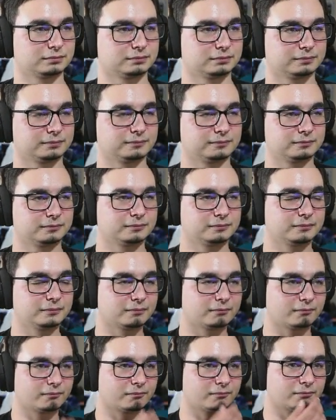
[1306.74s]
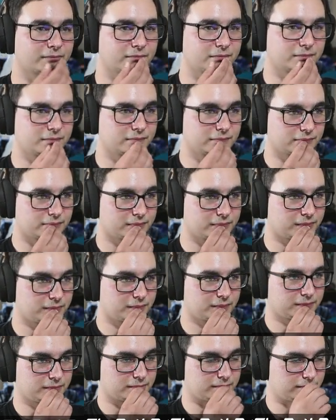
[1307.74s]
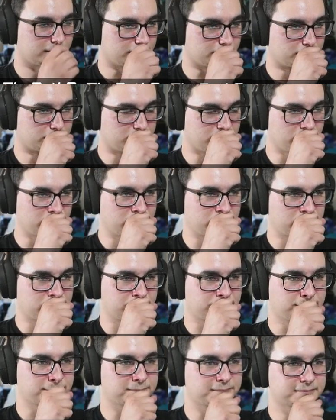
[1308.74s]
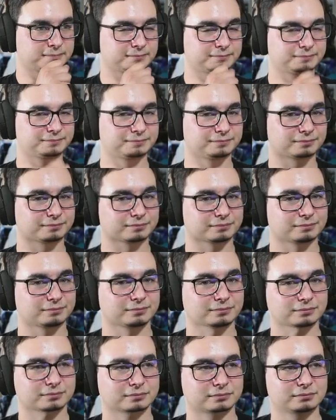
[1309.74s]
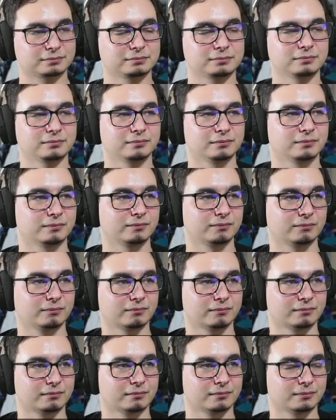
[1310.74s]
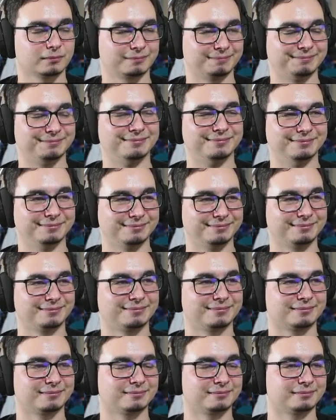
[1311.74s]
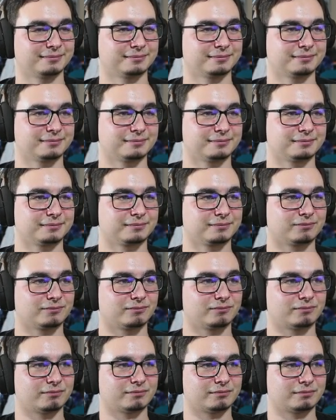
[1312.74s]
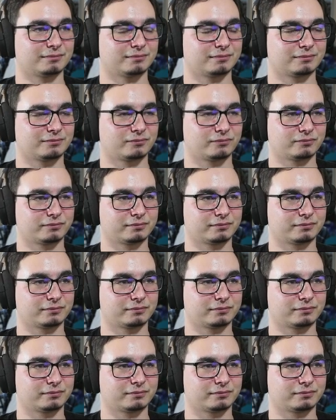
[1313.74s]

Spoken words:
[no speech]